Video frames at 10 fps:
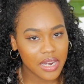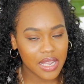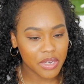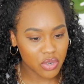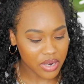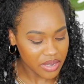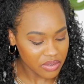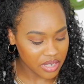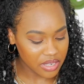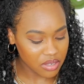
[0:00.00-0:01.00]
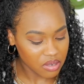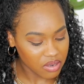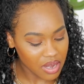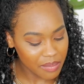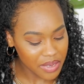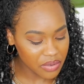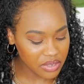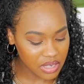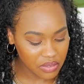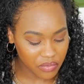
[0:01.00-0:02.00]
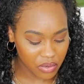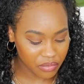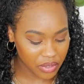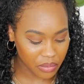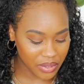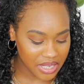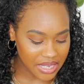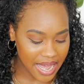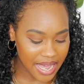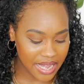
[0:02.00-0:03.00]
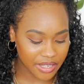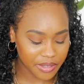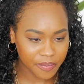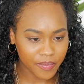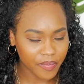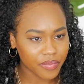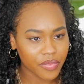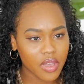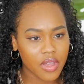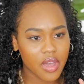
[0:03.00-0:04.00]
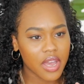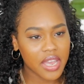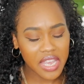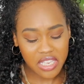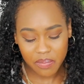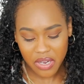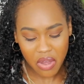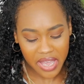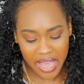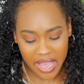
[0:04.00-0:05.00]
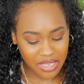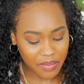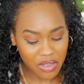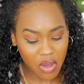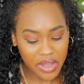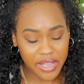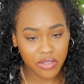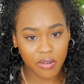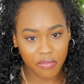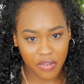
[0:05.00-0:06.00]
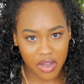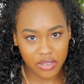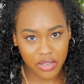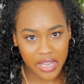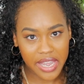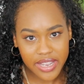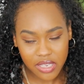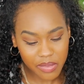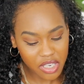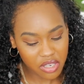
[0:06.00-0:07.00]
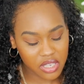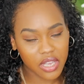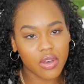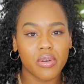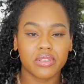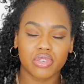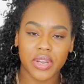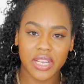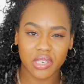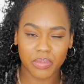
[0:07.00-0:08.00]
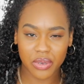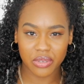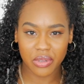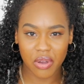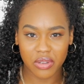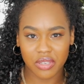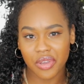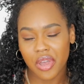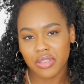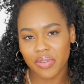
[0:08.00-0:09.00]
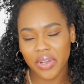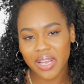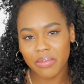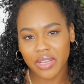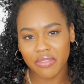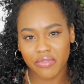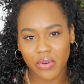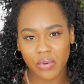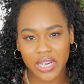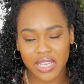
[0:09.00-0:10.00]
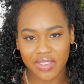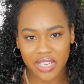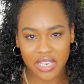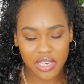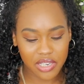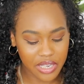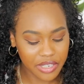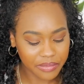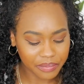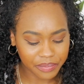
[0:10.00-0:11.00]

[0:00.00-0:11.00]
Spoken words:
Let me try using it. So I've been using this for a few weeks and it's been okay. It's been okay so far. So let me just go straight into the pros and cons. So when I'm looking for a leave-in conditioner,